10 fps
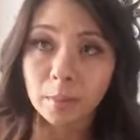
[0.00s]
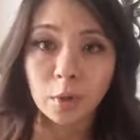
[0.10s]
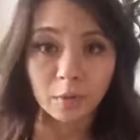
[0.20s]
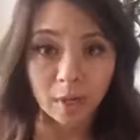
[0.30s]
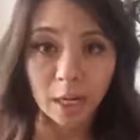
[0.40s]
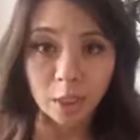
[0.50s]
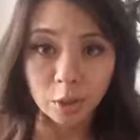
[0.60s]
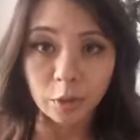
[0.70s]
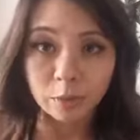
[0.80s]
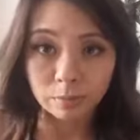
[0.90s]
your
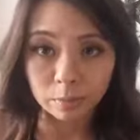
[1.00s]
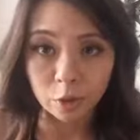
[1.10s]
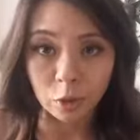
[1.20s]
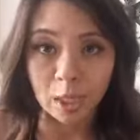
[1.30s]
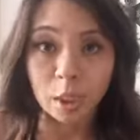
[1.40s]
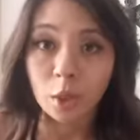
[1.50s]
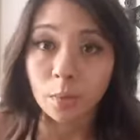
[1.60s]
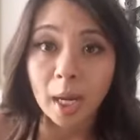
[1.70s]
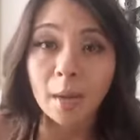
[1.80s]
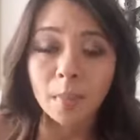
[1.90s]
financial strength and your
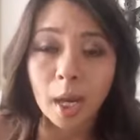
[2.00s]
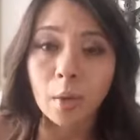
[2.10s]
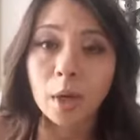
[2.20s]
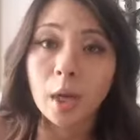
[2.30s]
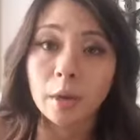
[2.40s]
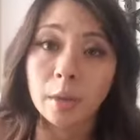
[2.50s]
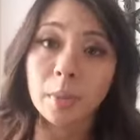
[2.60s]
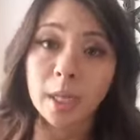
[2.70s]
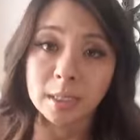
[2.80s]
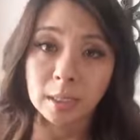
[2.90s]
buying power, and how that
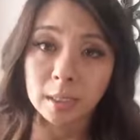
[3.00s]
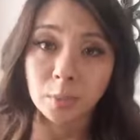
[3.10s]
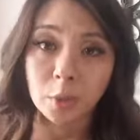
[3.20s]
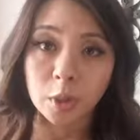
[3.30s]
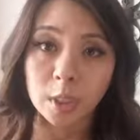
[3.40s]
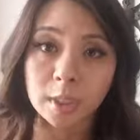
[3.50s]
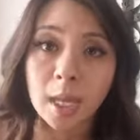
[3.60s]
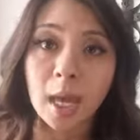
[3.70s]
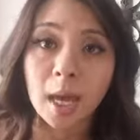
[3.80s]
applies to this purchase.